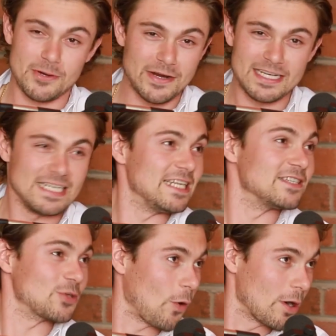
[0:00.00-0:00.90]
Our ADD
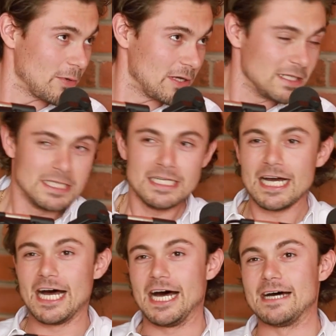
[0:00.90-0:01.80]
is horrible.
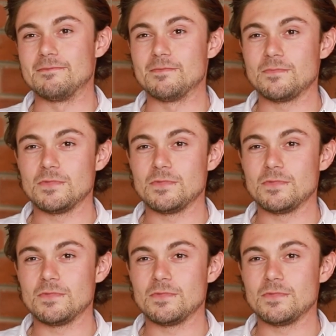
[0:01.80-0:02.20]
Yeah.